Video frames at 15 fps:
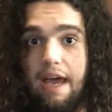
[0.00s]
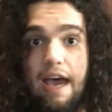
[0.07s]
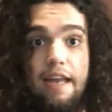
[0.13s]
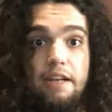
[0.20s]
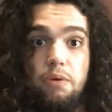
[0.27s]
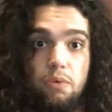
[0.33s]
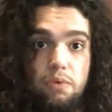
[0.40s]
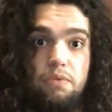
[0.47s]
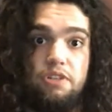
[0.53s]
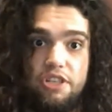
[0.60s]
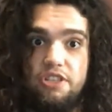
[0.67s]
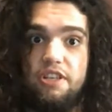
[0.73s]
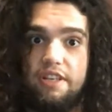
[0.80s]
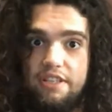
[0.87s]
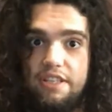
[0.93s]
and it will
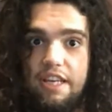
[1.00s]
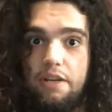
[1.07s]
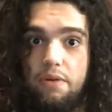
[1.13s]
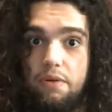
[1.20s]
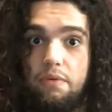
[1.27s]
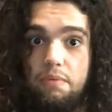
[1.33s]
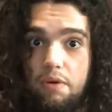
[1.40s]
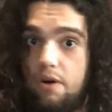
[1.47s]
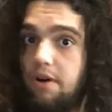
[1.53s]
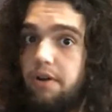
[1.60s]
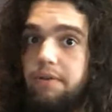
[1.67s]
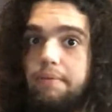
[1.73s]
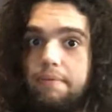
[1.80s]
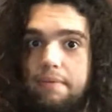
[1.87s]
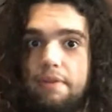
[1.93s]
just continue
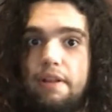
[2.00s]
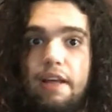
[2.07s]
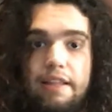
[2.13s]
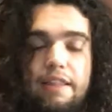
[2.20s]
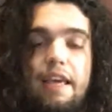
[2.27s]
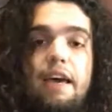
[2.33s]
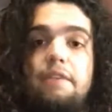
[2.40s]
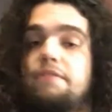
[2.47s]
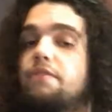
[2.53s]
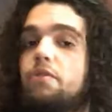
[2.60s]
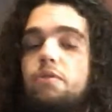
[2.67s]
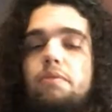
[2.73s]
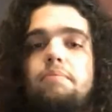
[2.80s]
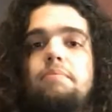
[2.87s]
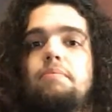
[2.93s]
on like that
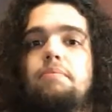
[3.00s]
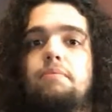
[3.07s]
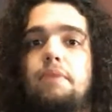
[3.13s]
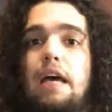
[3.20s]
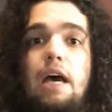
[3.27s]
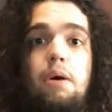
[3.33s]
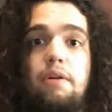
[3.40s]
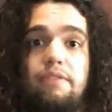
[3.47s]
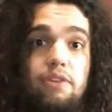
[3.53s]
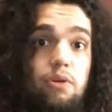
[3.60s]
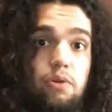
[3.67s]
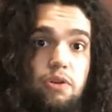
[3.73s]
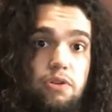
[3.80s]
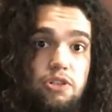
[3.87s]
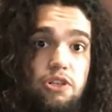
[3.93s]
for however
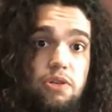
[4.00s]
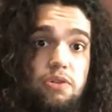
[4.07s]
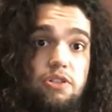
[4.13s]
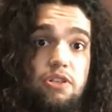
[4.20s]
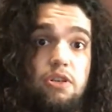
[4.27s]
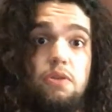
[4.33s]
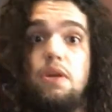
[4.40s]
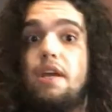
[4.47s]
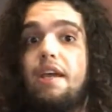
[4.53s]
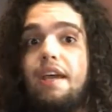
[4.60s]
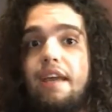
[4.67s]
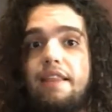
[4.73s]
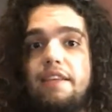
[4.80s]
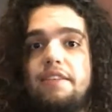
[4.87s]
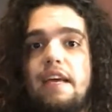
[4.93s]
long you choose to.
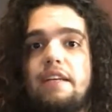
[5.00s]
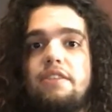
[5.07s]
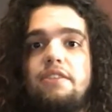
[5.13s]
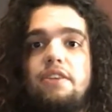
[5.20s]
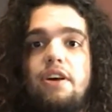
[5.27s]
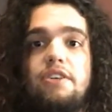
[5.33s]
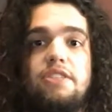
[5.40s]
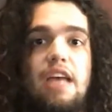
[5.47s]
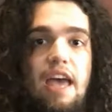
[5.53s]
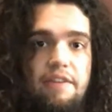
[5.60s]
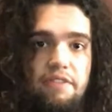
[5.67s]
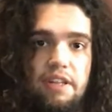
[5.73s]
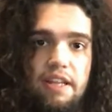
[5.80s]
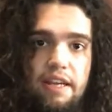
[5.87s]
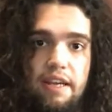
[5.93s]
In this exercise,
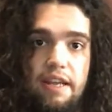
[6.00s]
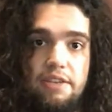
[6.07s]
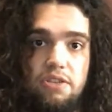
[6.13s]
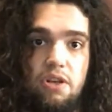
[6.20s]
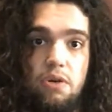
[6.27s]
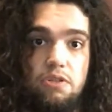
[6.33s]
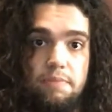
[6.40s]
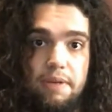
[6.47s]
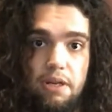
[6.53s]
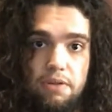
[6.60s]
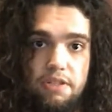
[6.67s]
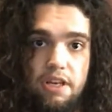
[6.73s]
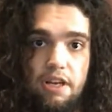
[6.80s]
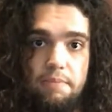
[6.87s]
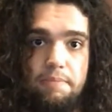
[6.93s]
everything is going to be
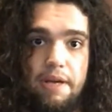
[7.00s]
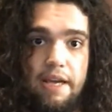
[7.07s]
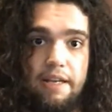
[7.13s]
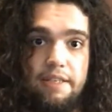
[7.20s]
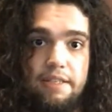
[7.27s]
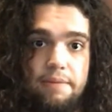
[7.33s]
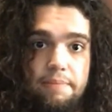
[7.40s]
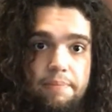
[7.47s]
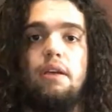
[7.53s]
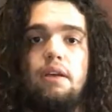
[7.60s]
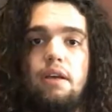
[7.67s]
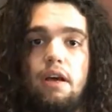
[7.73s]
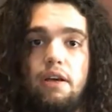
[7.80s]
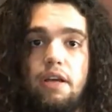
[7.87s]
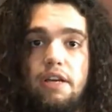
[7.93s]
alternate picked.
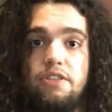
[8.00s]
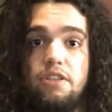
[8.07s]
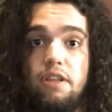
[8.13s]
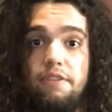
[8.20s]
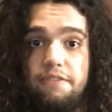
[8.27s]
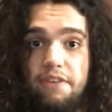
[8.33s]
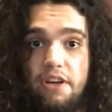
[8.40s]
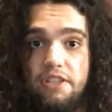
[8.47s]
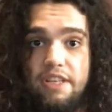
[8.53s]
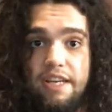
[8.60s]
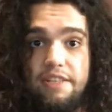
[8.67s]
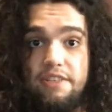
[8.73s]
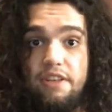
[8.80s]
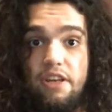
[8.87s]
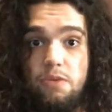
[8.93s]
Okay, so the first
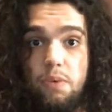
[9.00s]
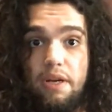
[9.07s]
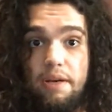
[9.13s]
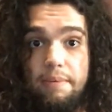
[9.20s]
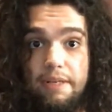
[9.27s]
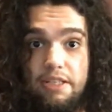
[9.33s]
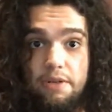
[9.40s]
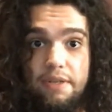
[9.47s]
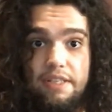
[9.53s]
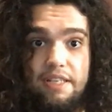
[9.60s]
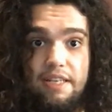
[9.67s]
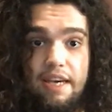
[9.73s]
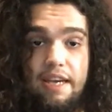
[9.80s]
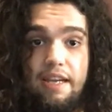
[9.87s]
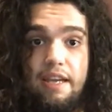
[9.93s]
exercise we're going to be doing
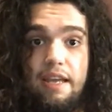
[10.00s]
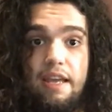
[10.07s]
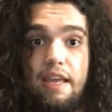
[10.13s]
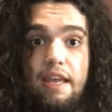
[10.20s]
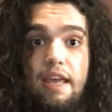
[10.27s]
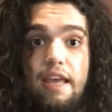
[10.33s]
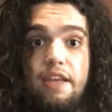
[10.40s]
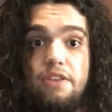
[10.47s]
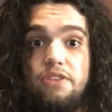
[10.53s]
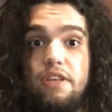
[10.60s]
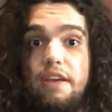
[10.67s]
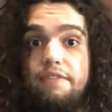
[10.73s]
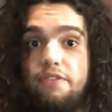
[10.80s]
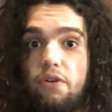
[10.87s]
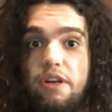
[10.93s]
today is
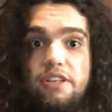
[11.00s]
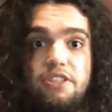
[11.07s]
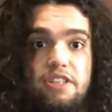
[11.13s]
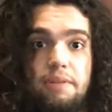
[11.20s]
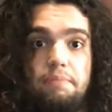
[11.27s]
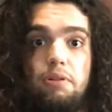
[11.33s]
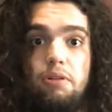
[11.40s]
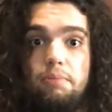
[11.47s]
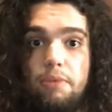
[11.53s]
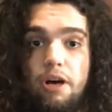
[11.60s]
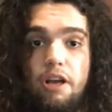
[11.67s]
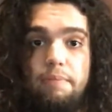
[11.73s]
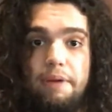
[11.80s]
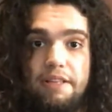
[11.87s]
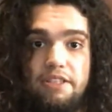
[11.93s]
a very simple
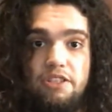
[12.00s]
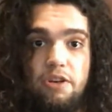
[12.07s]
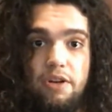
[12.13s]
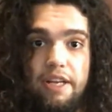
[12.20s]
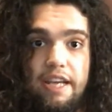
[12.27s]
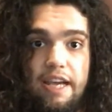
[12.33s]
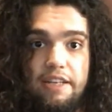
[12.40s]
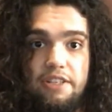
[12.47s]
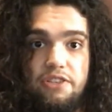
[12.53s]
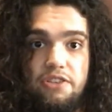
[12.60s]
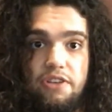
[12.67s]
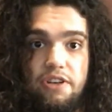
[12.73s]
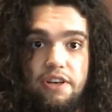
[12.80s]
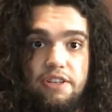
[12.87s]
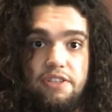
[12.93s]
minor pentatonic
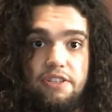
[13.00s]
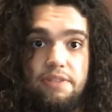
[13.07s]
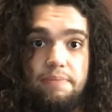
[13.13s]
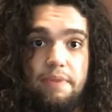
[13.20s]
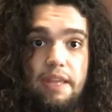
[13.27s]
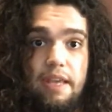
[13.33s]
exercise,